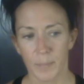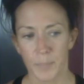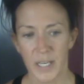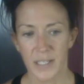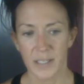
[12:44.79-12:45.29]

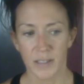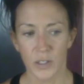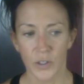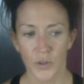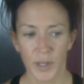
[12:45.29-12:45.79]
because
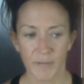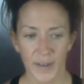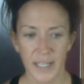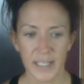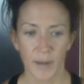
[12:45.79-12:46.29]
you can
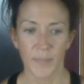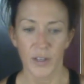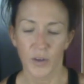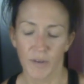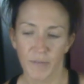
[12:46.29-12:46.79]
find some,
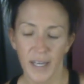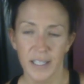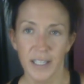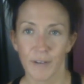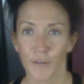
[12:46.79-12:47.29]
you can
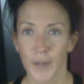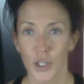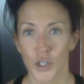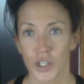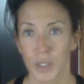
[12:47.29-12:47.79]
find
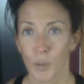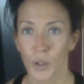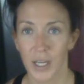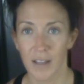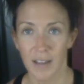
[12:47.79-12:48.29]
information to
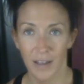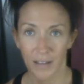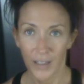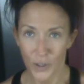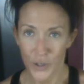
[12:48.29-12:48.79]
support anything.
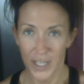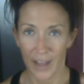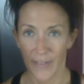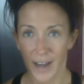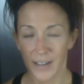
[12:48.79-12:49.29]

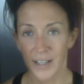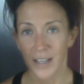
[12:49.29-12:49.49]
Understand that.